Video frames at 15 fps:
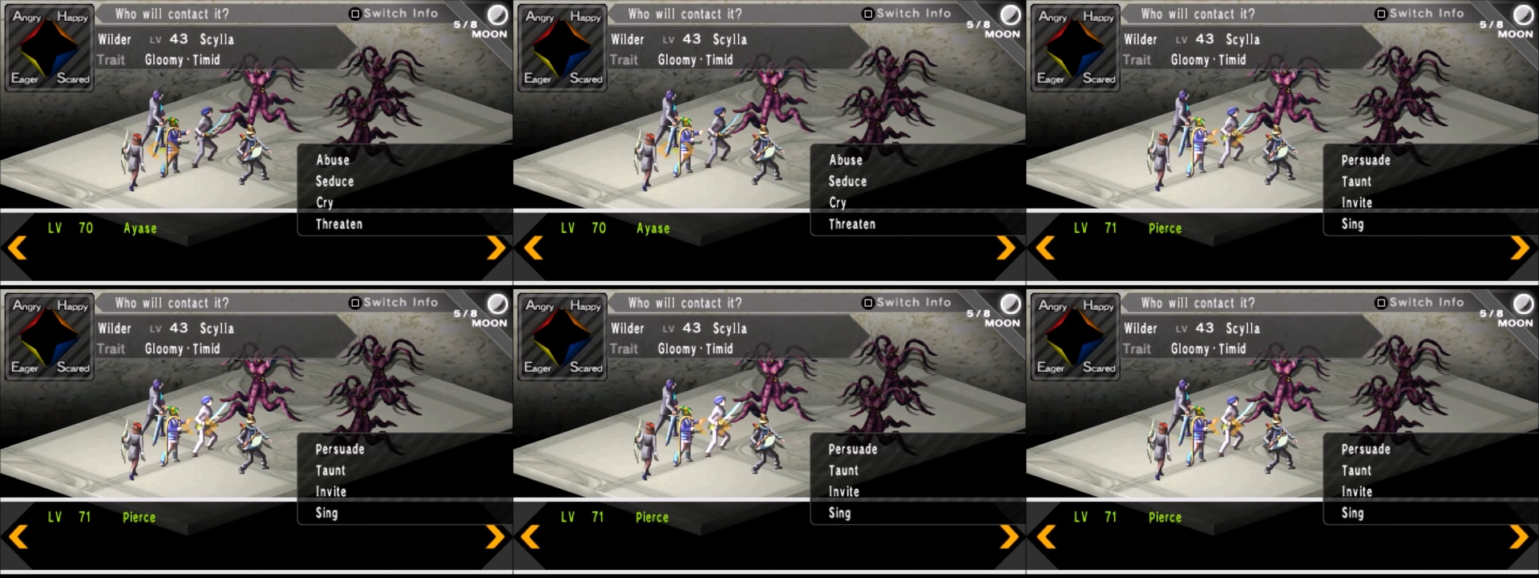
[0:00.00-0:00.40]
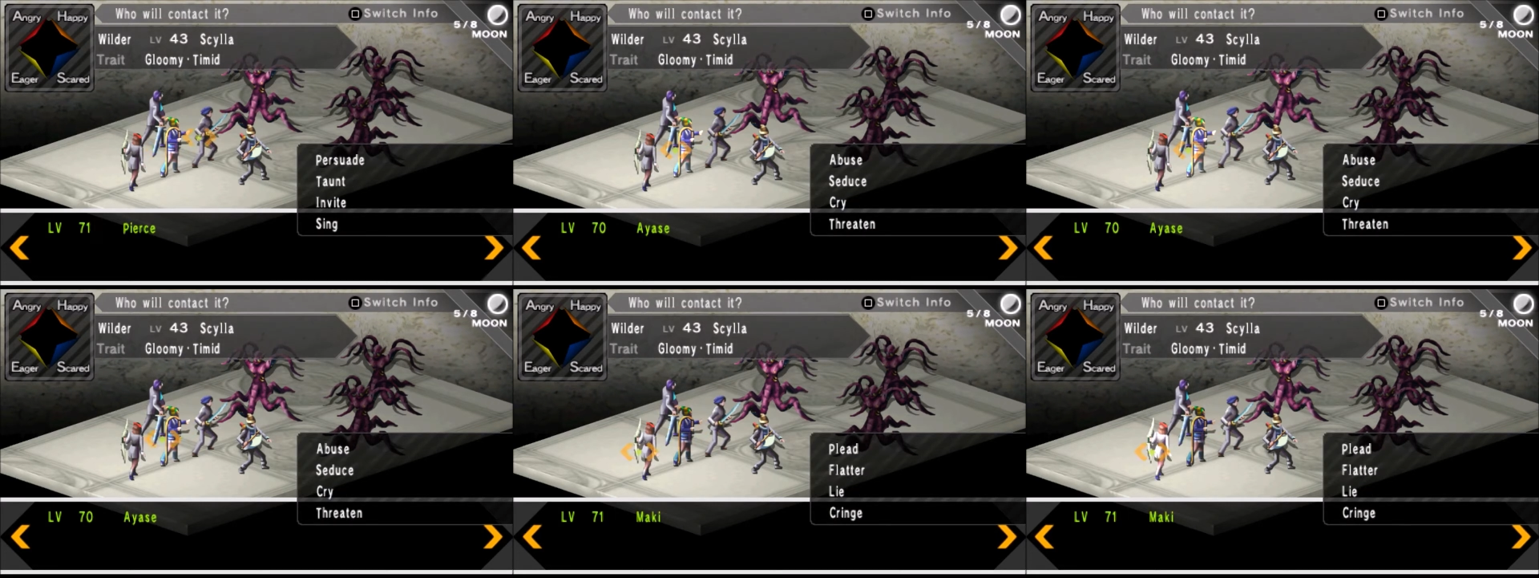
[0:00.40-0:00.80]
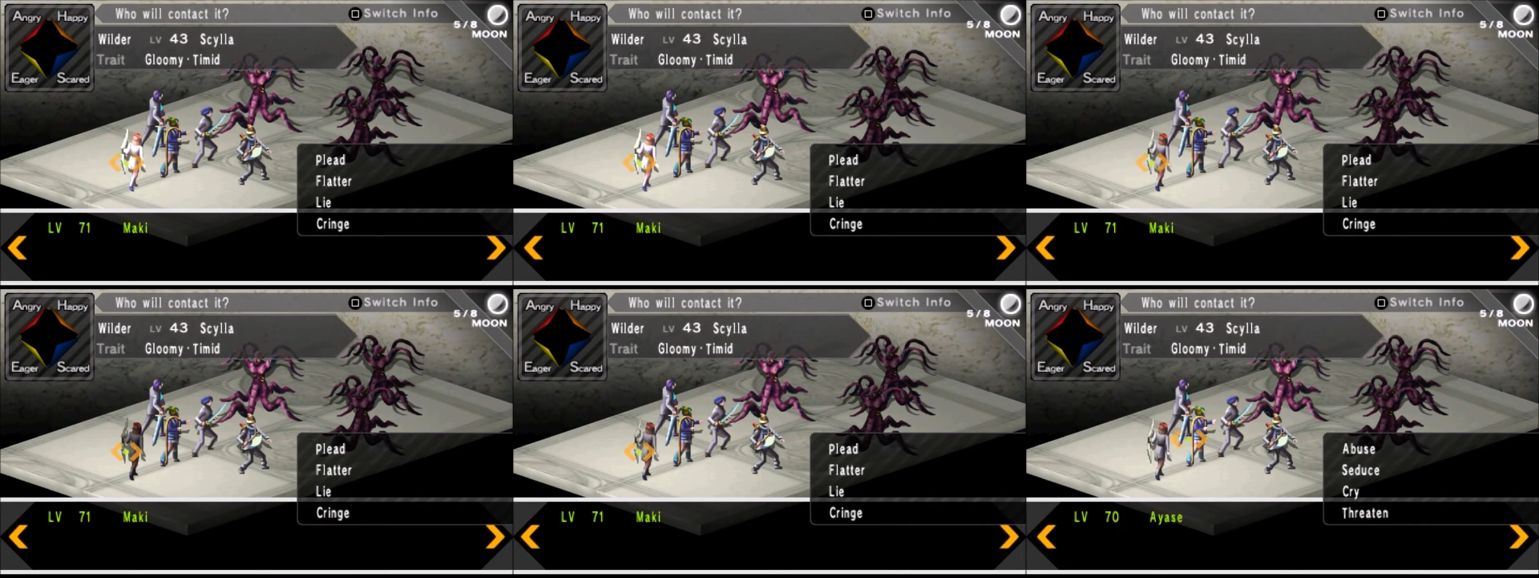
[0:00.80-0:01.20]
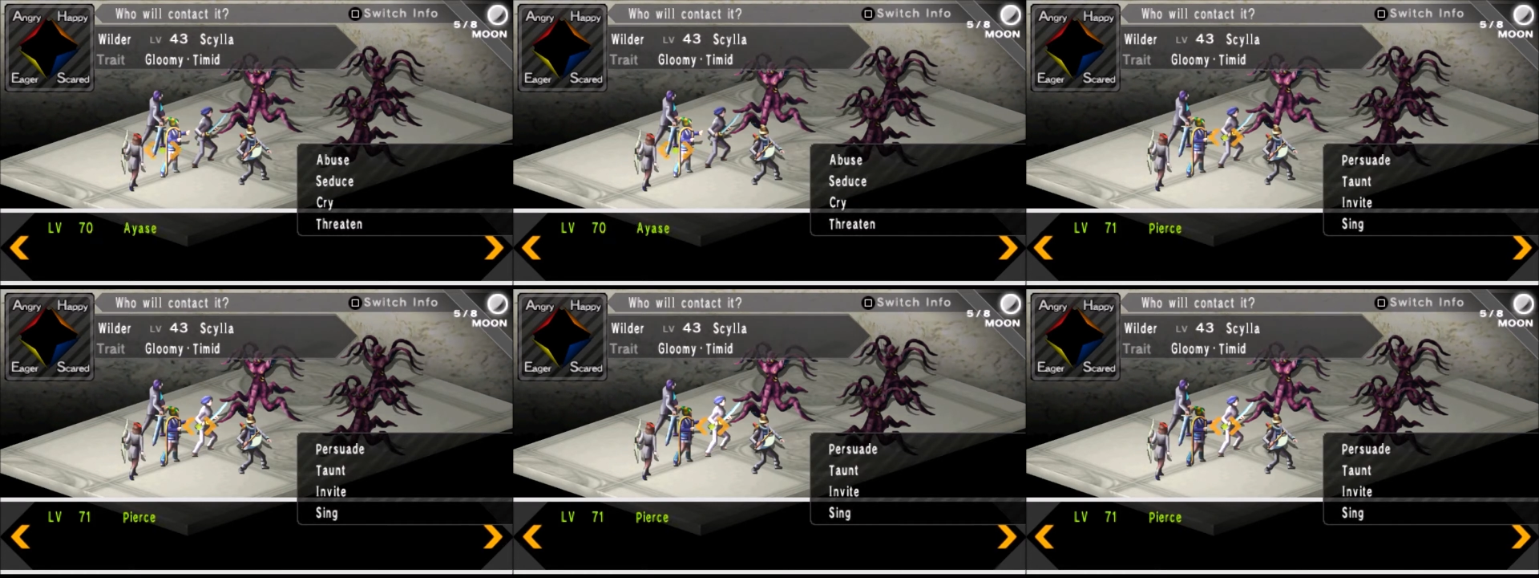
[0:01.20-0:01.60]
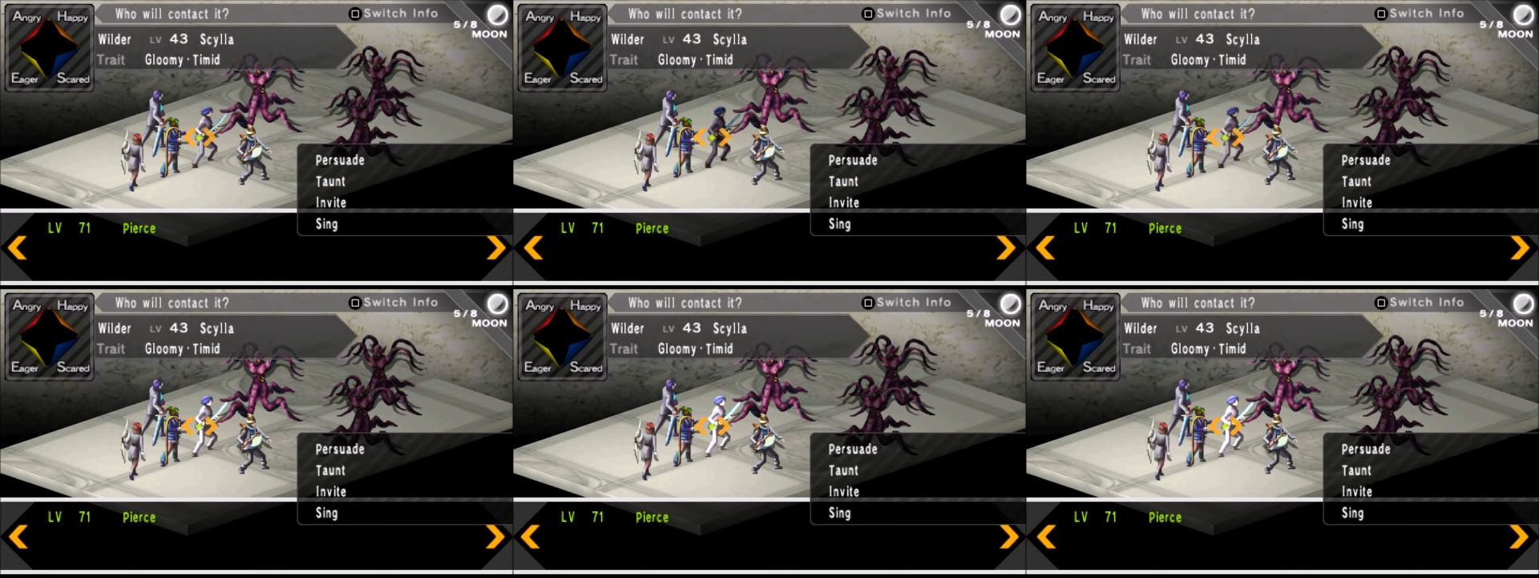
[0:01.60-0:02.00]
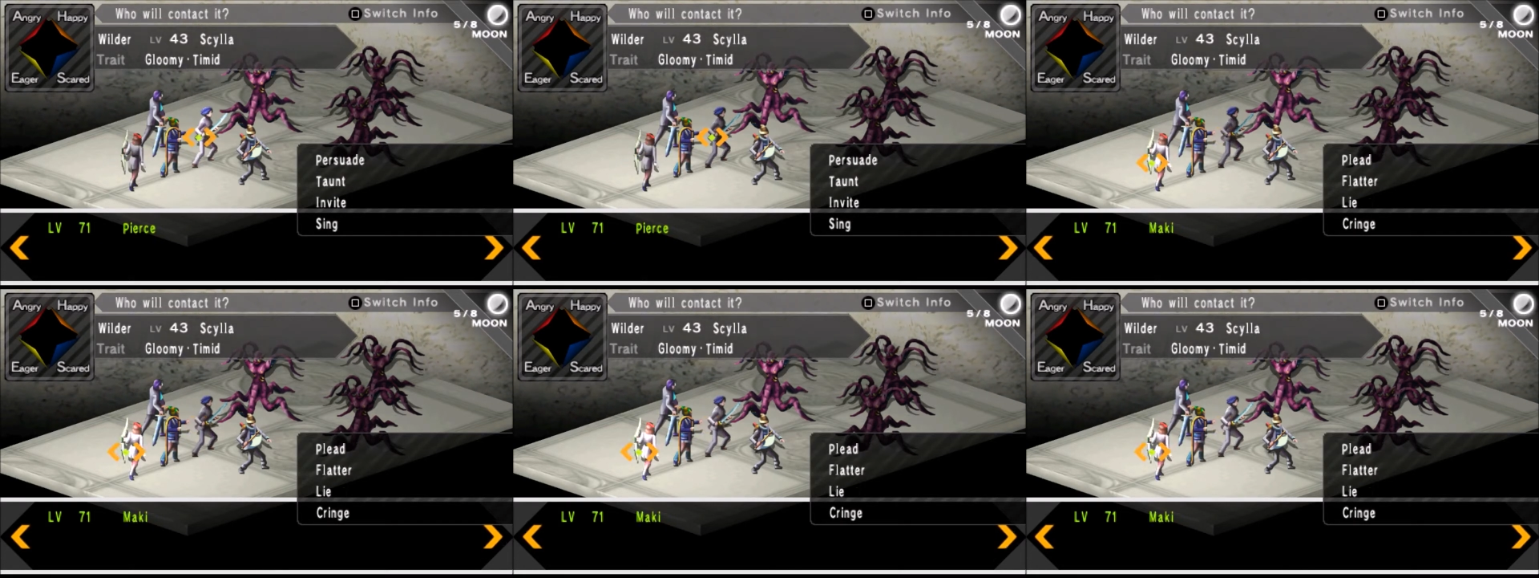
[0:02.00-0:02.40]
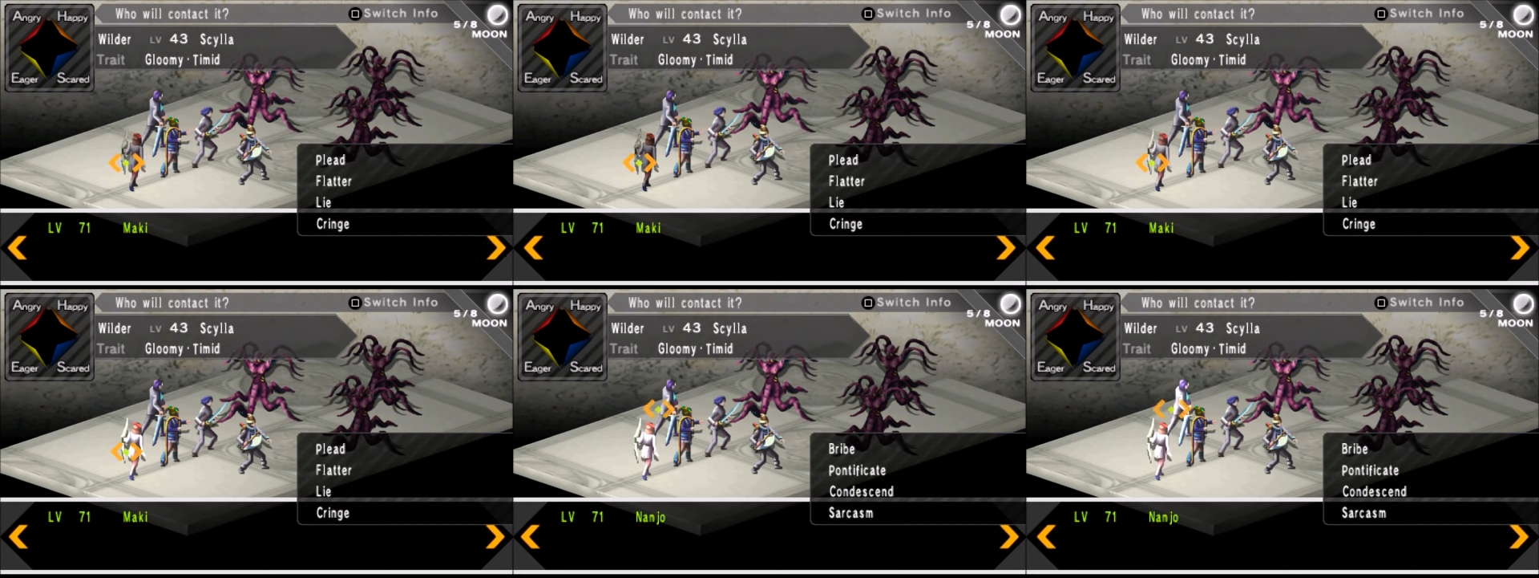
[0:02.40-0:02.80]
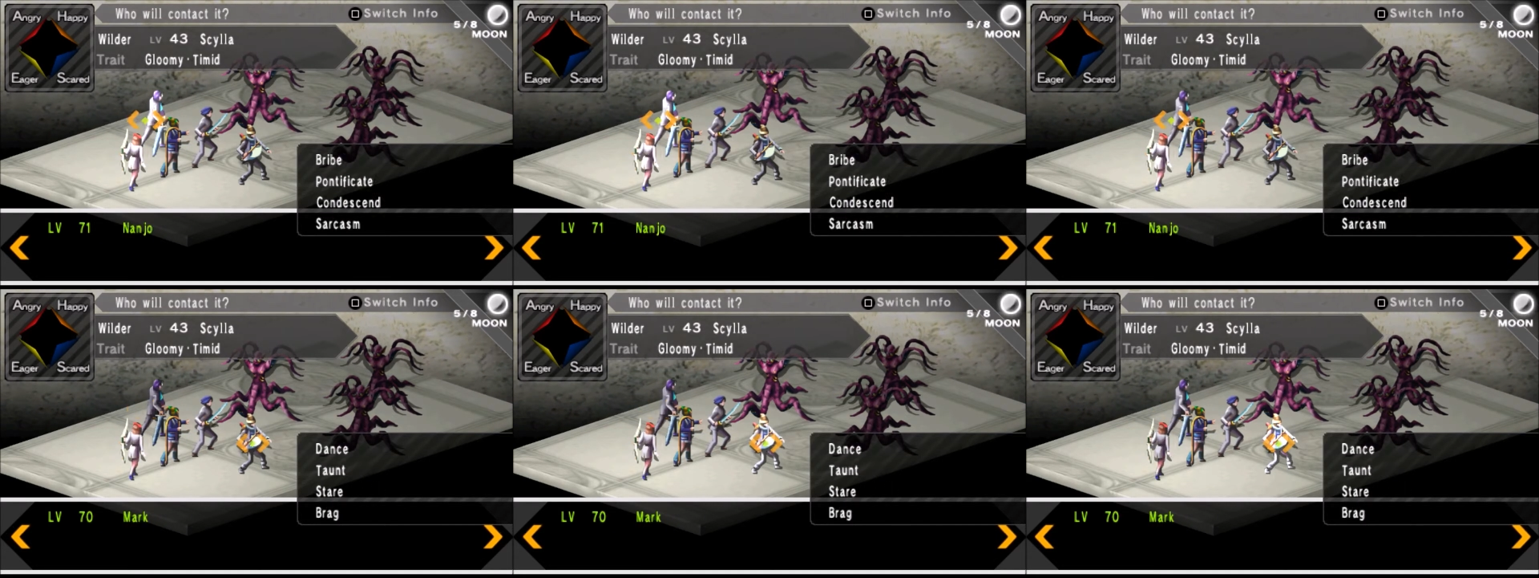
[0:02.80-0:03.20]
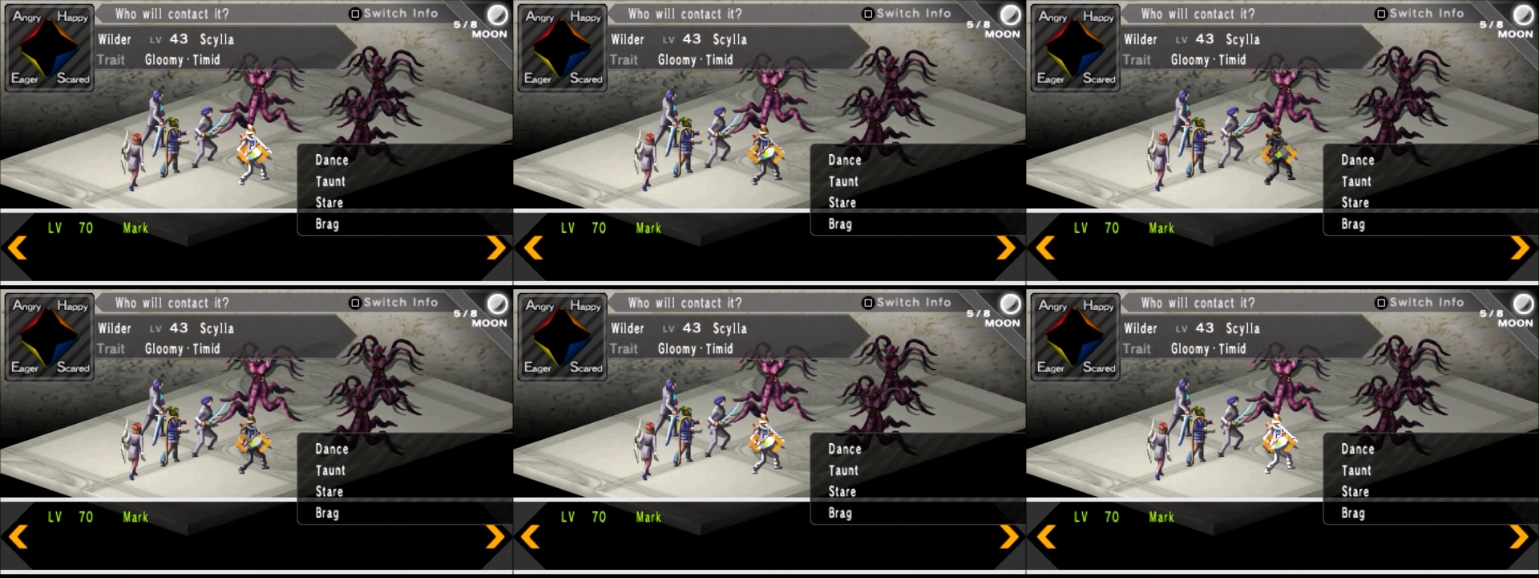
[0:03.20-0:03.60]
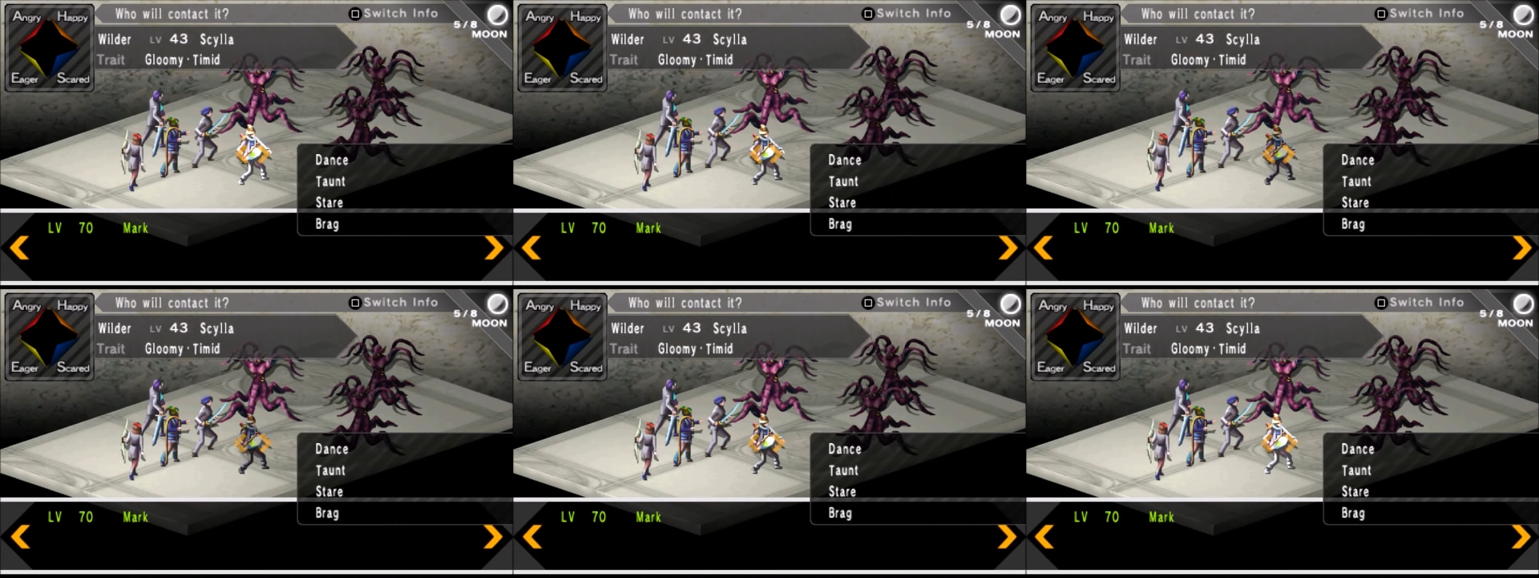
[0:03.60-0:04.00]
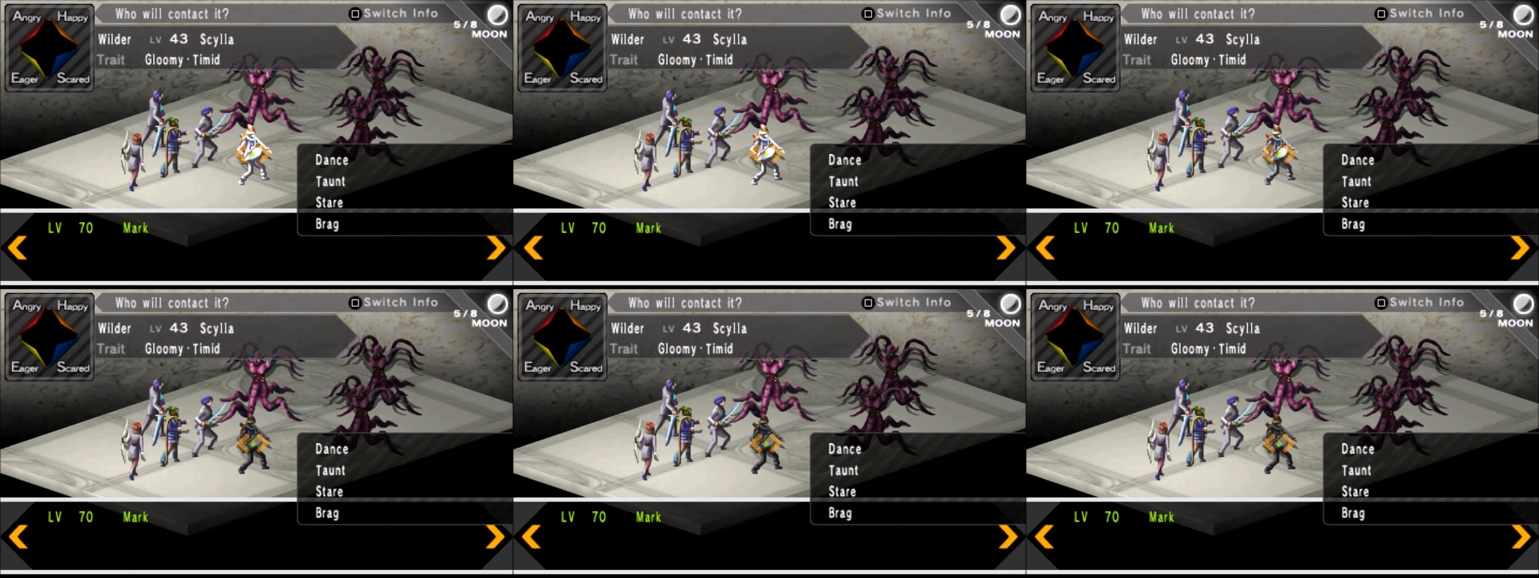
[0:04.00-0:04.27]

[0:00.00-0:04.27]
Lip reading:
No face is visible, so there are no lips to read.